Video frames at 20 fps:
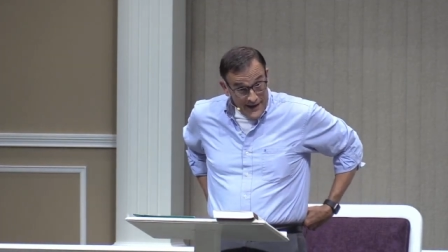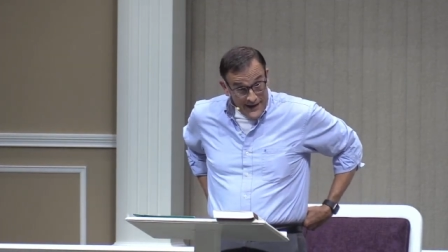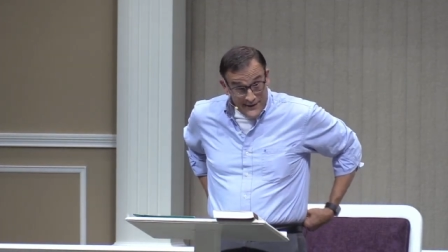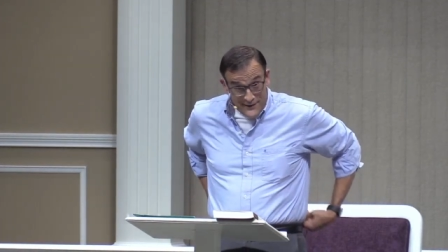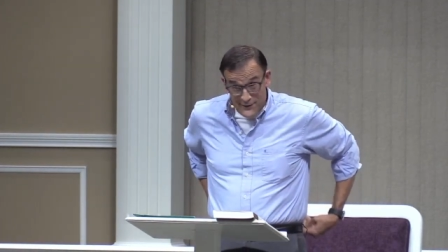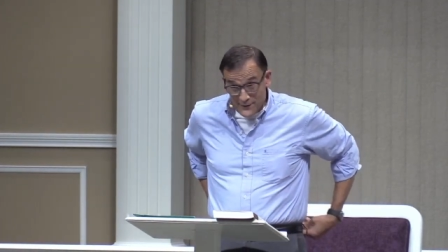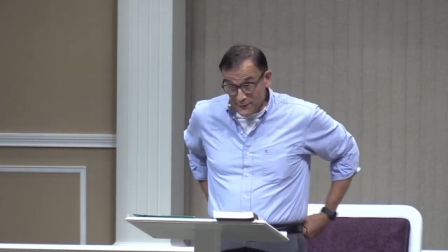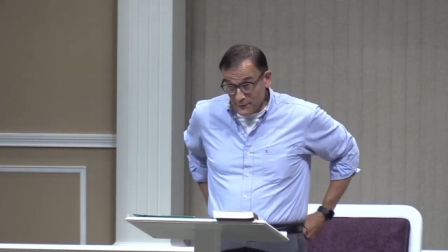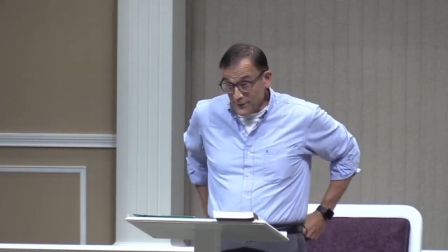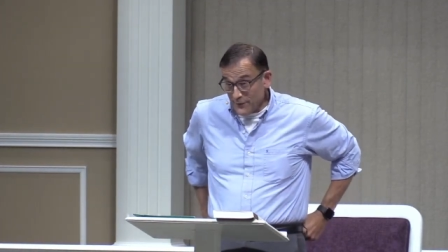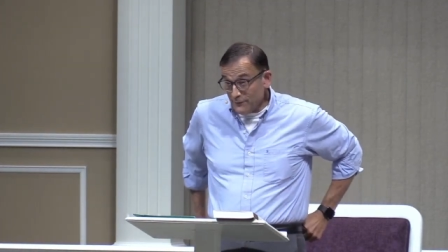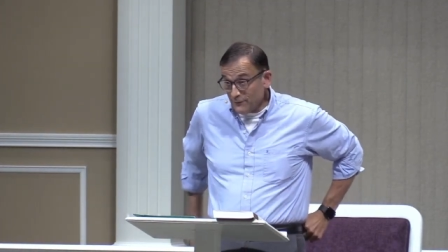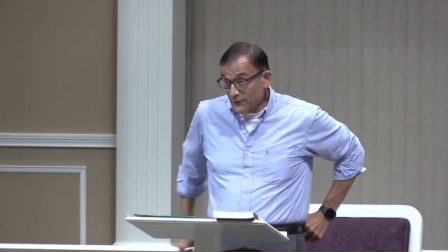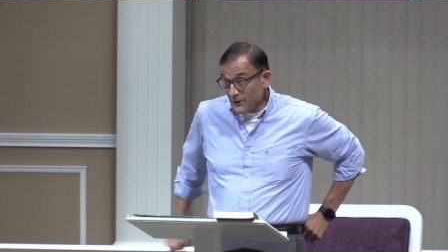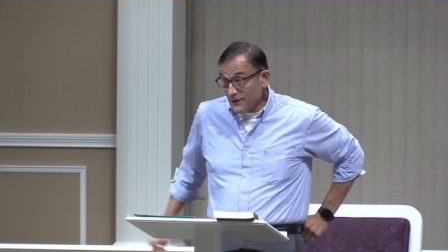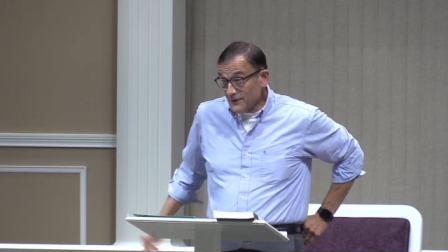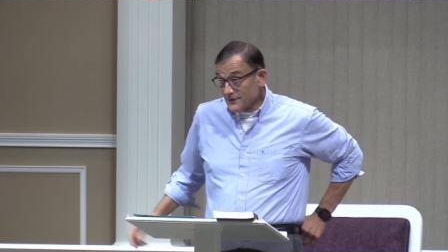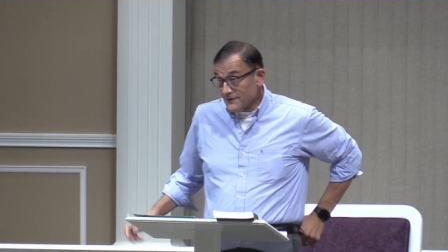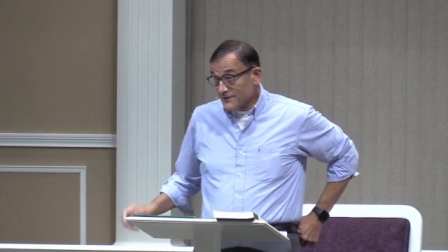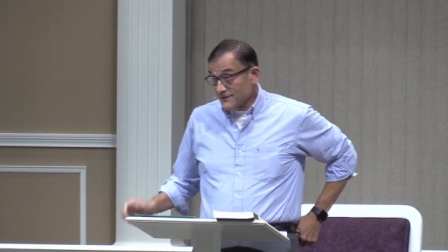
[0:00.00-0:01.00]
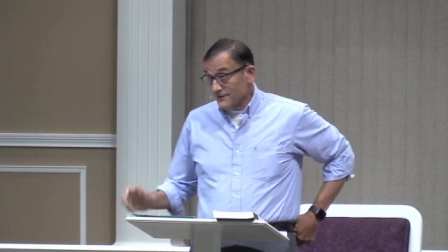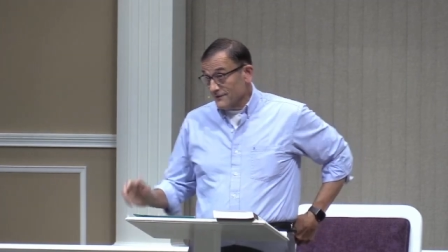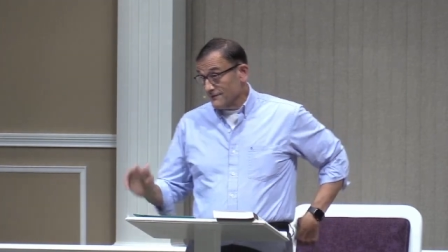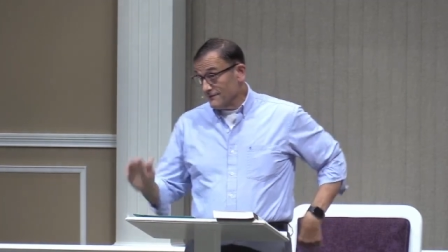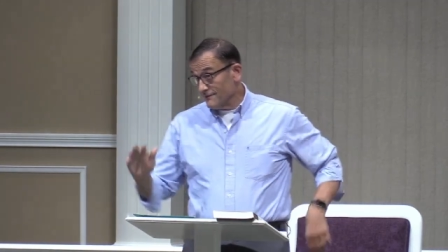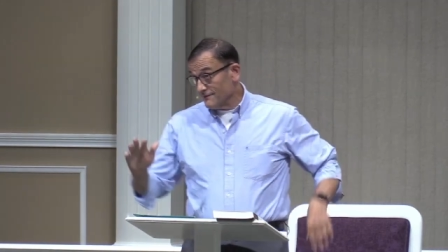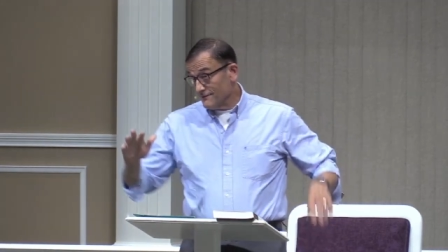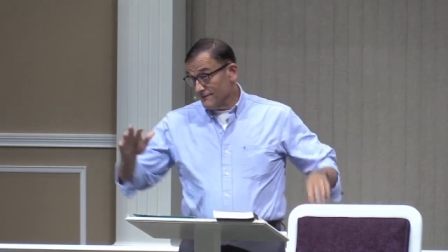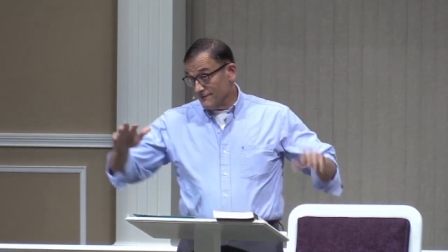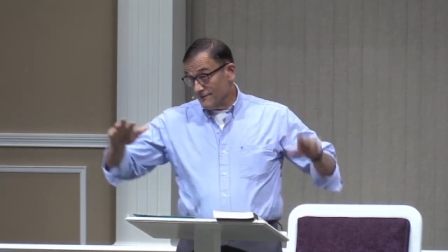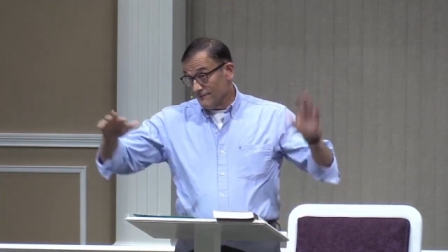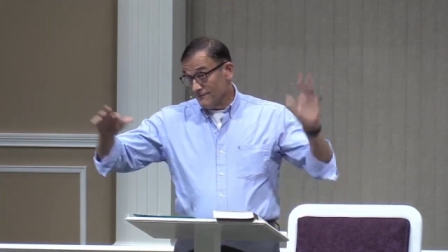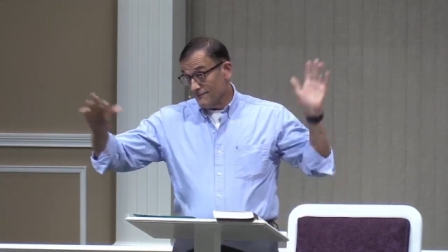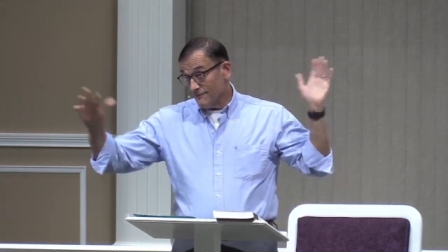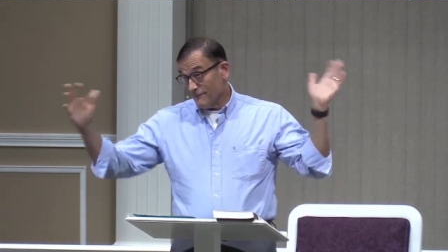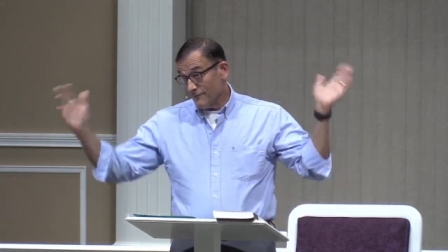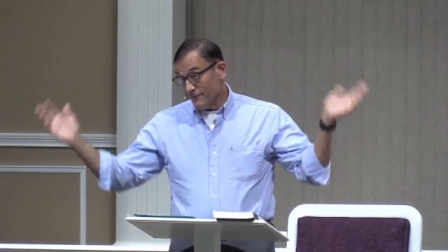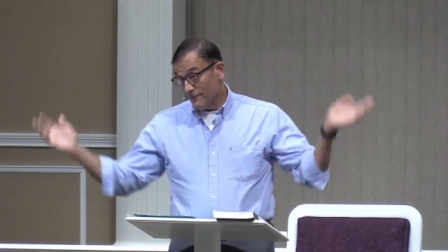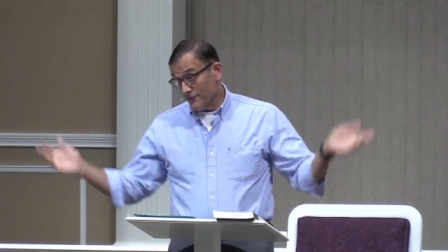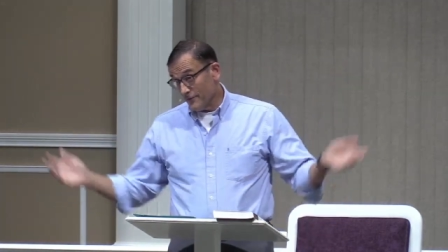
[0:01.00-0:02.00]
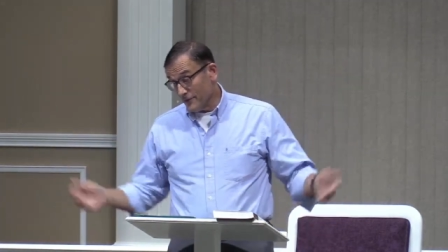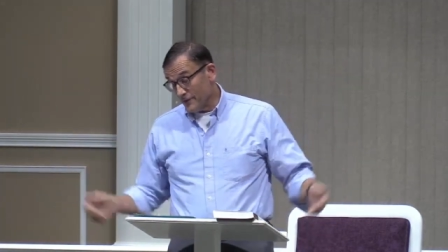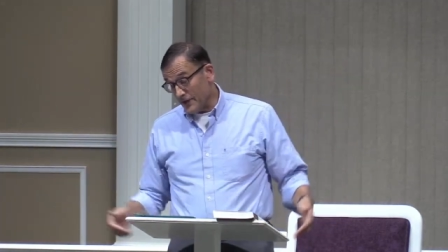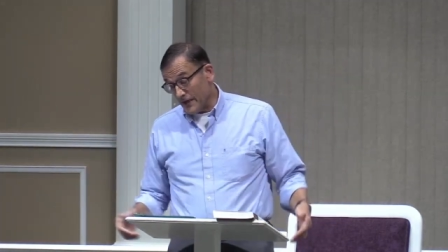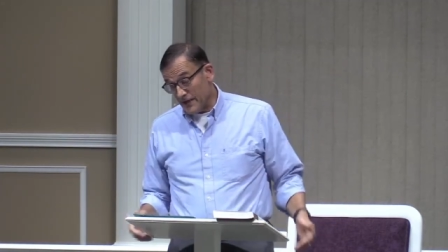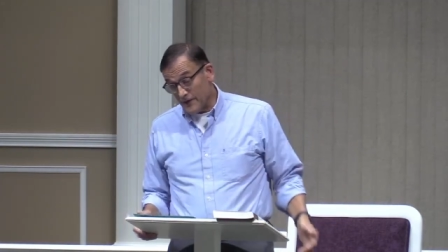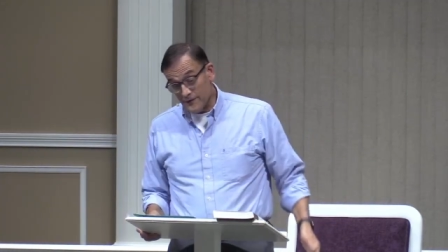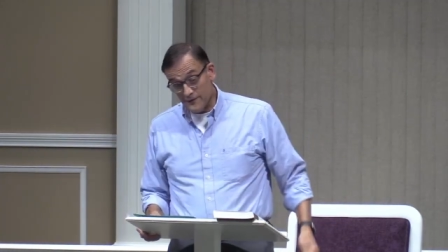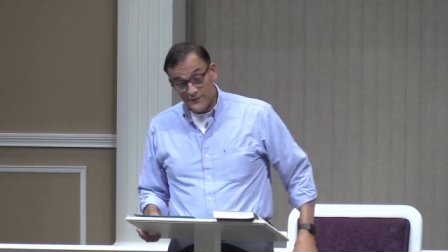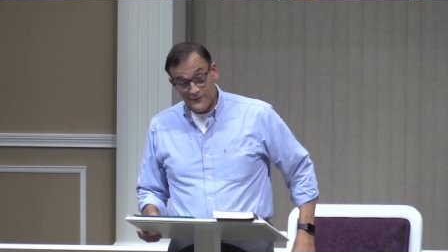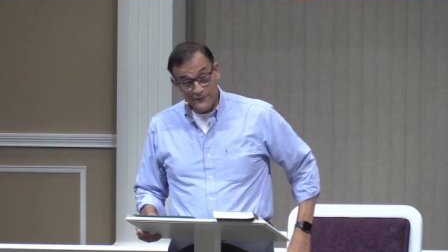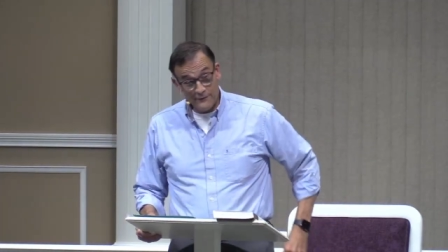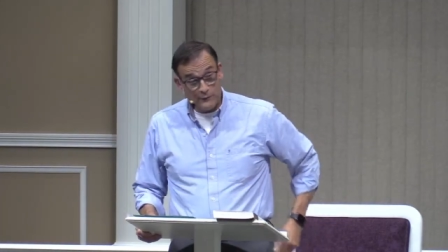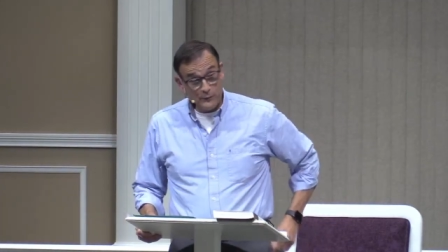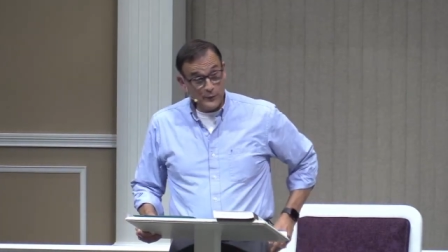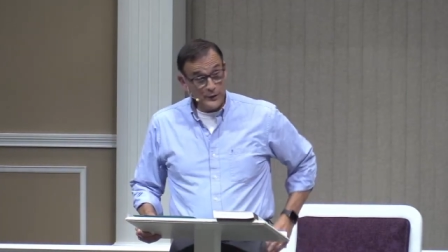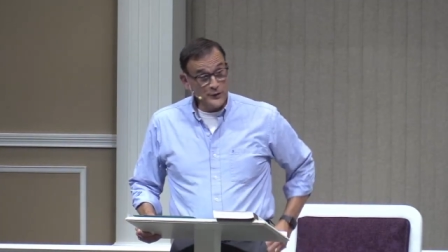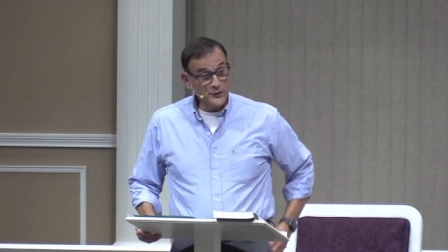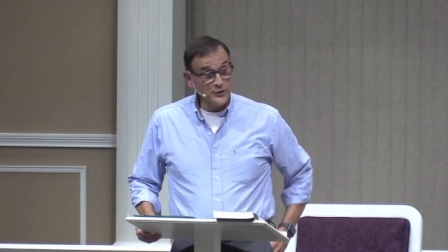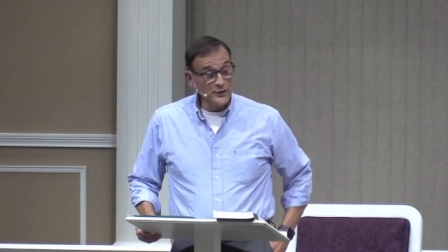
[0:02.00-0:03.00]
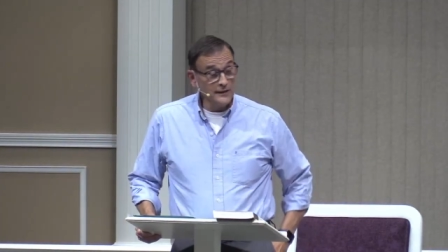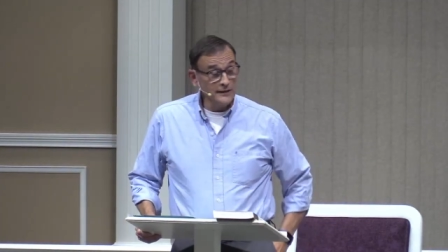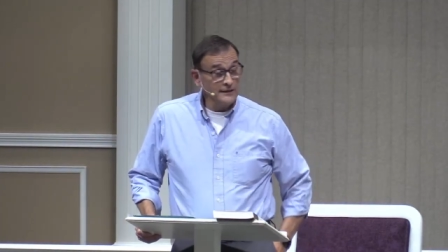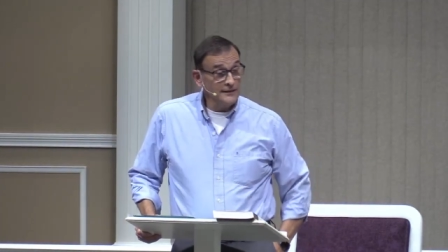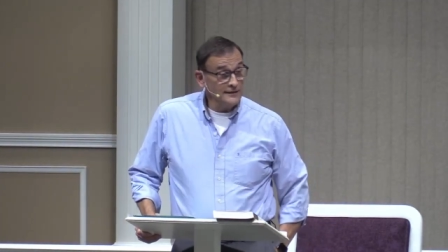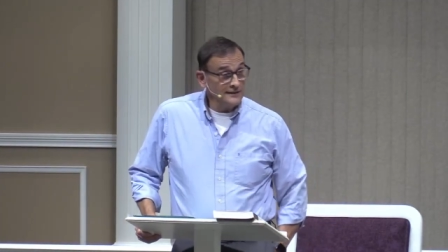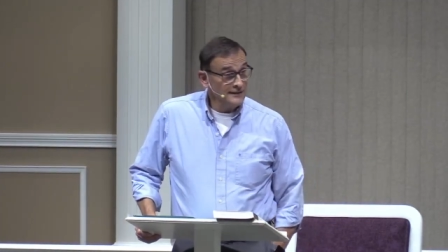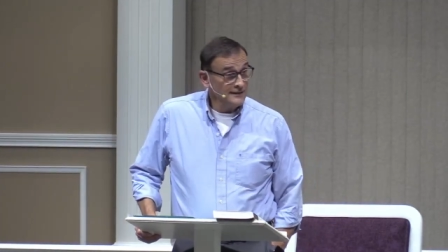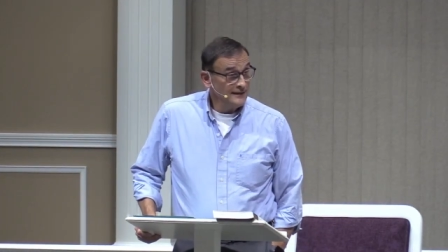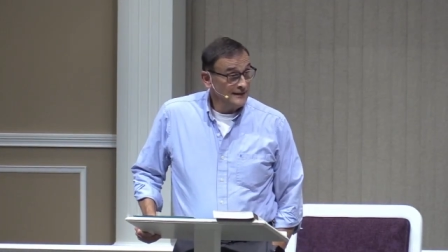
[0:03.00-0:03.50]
acid reflux and 30 years of preaching.